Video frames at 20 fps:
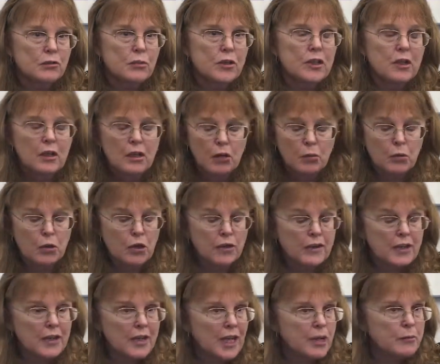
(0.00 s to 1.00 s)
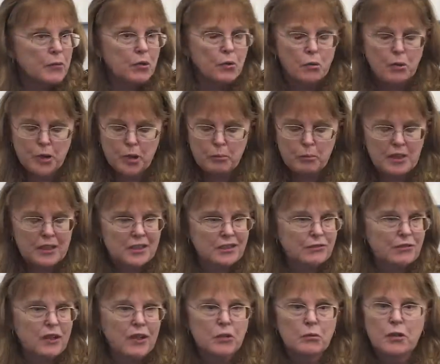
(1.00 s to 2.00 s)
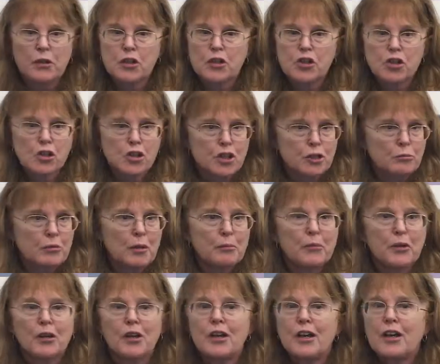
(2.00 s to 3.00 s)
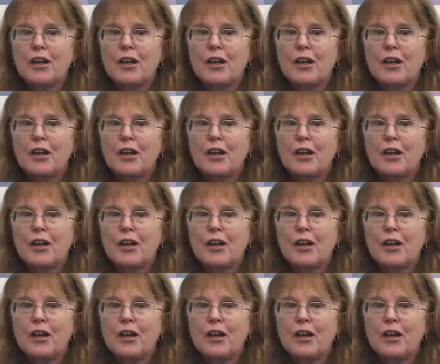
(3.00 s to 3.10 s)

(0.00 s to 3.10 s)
We're the neighbor, we're the best friend, we're the church member,